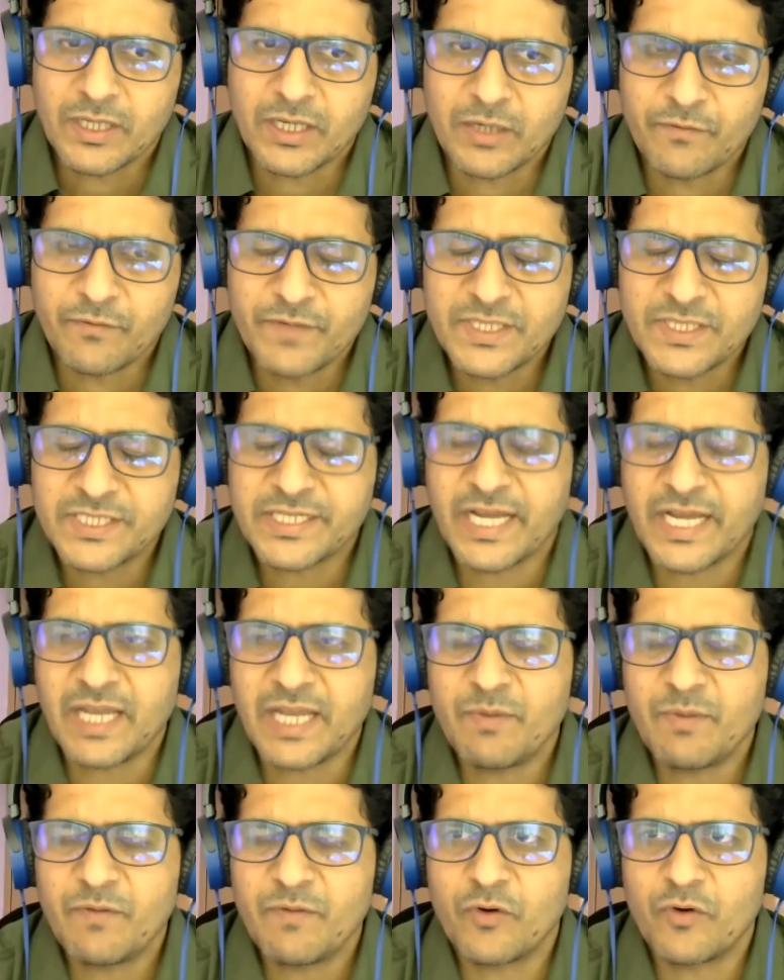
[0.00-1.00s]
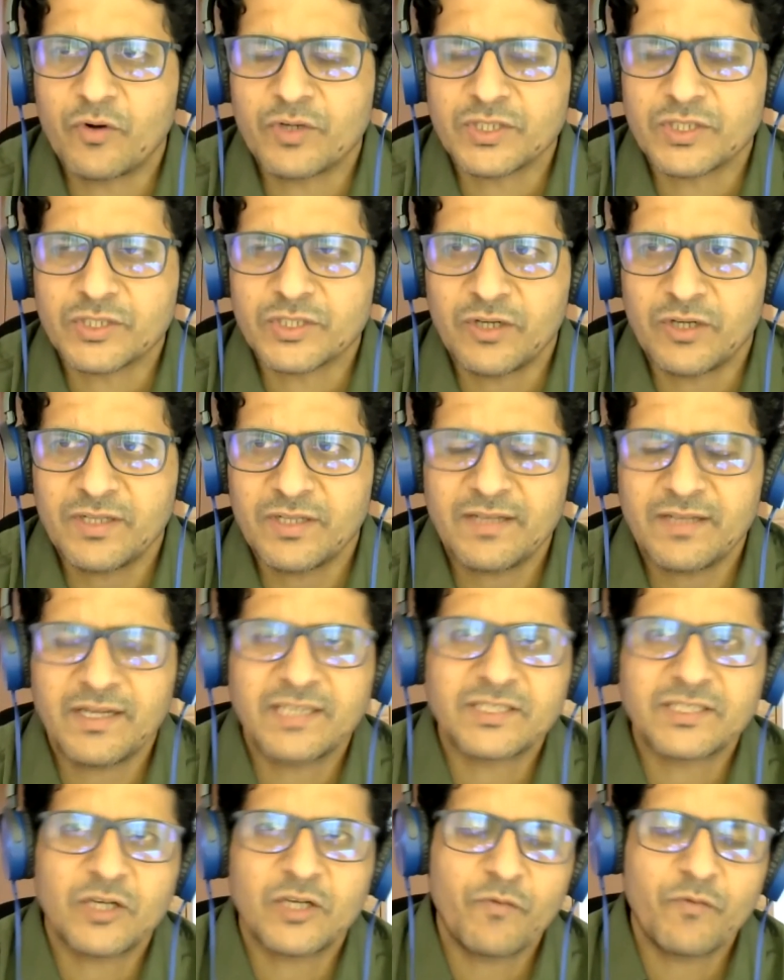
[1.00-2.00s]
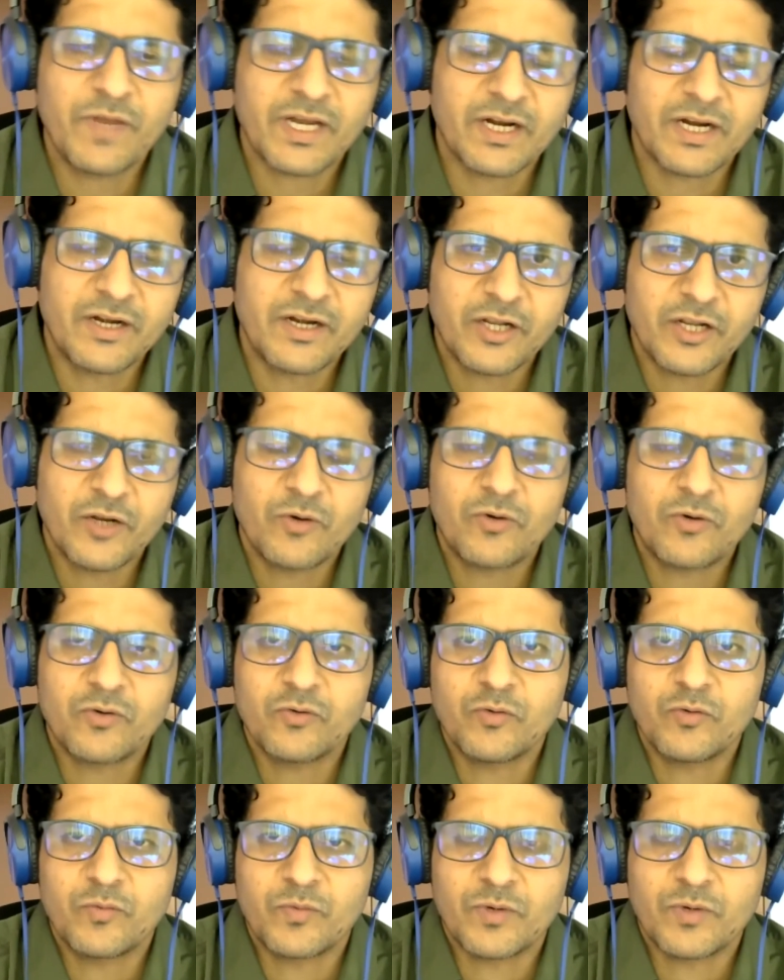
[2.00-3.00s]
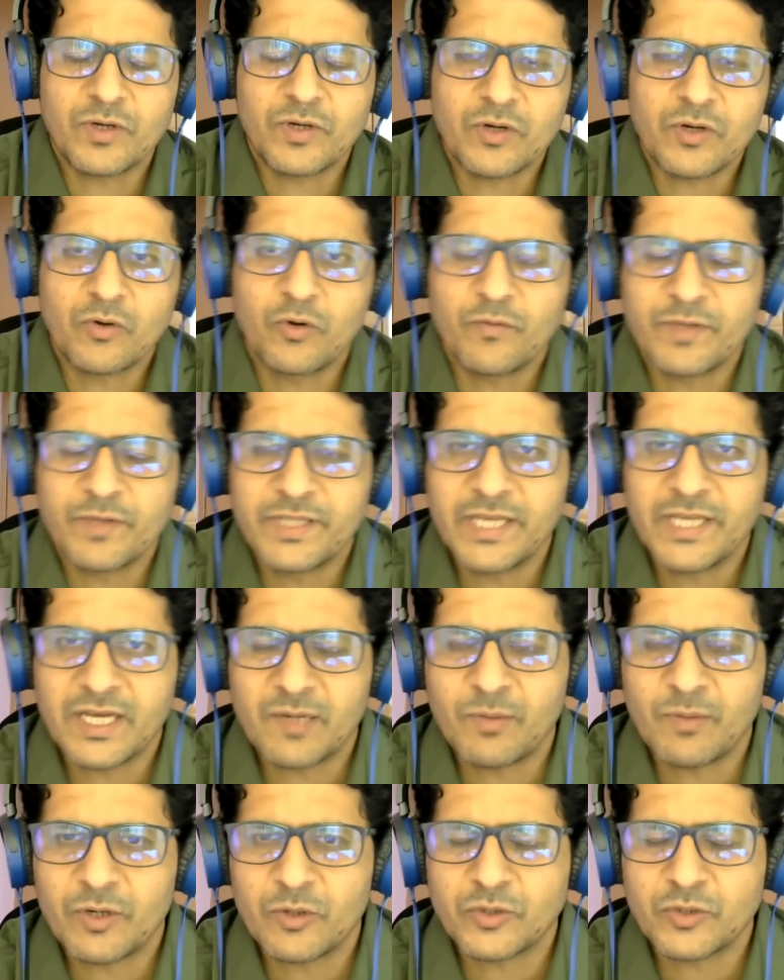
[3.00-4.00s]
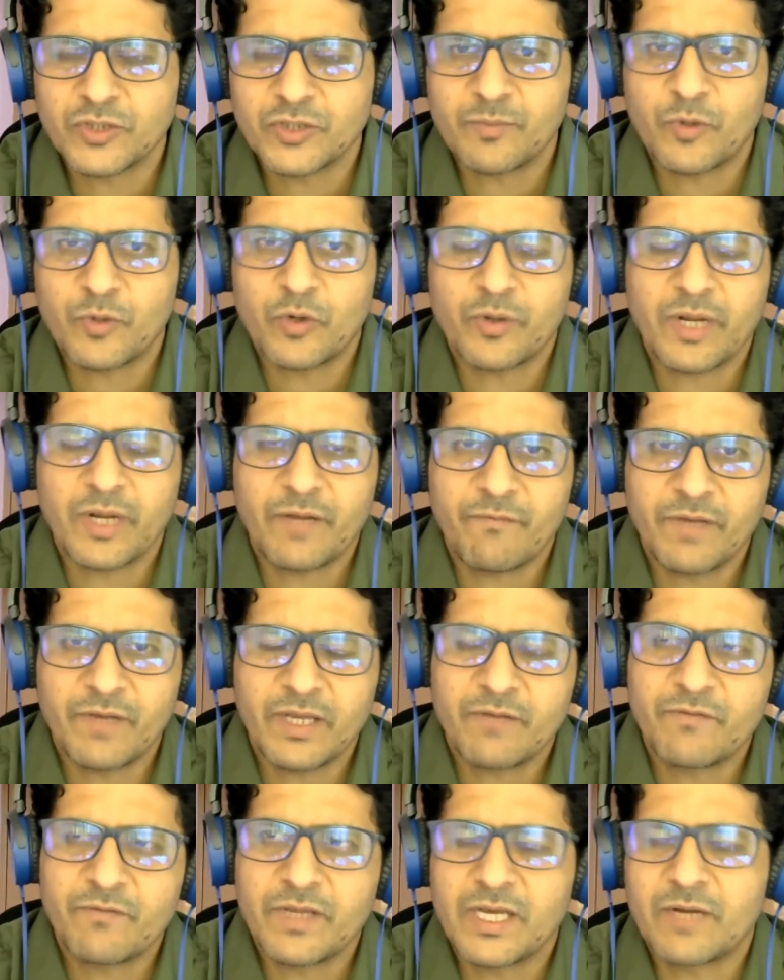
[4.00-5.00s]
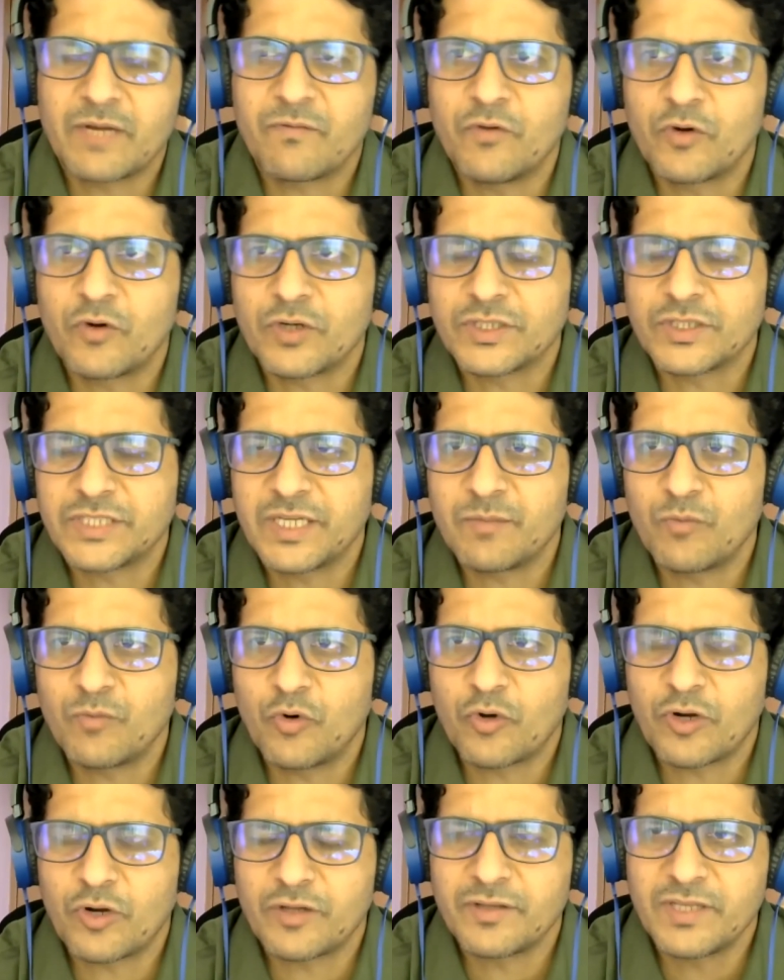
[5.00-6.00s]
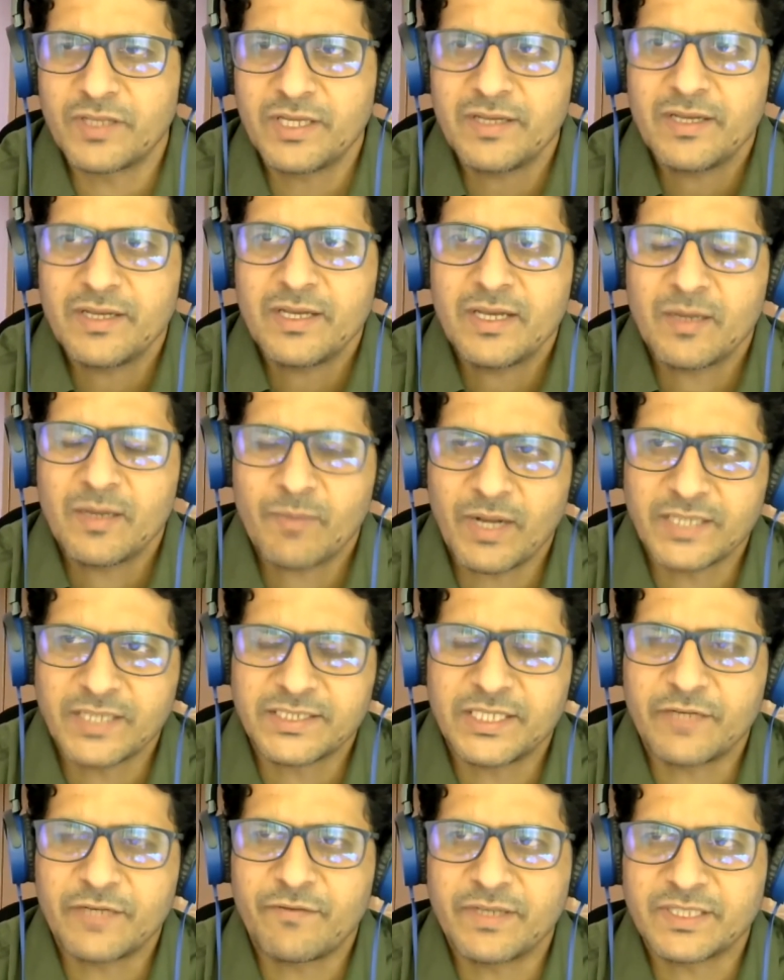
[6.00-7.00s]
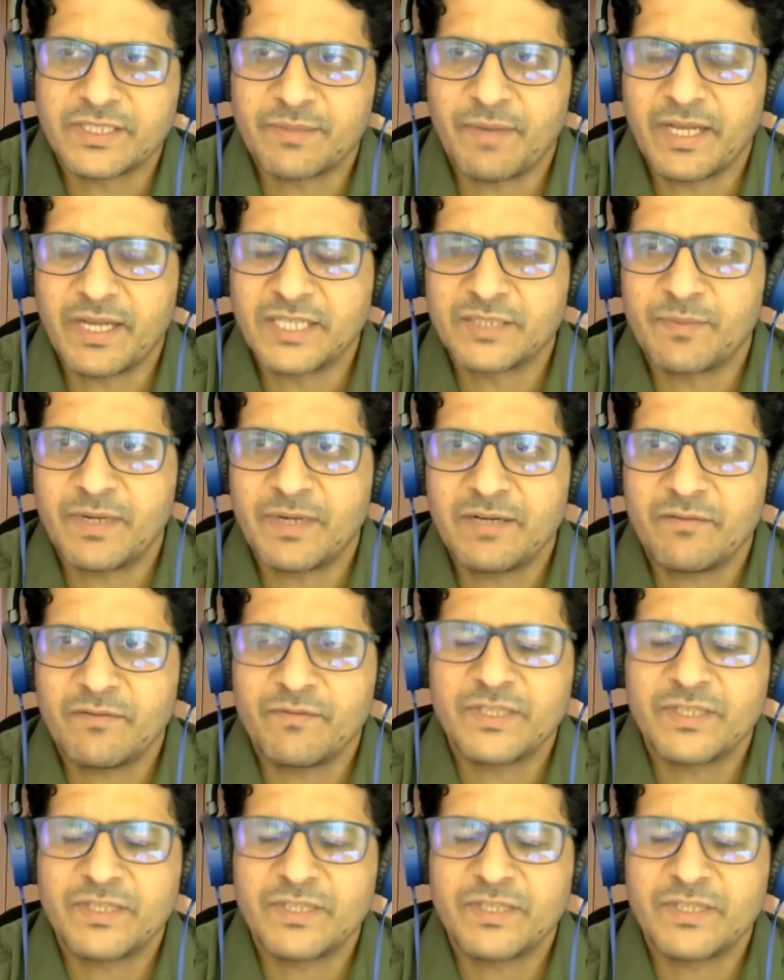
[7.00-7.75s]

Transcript: which can be focused on, and that's how we continue to go with the Urban Ocean program, where we are focusing more on the plastic waste management,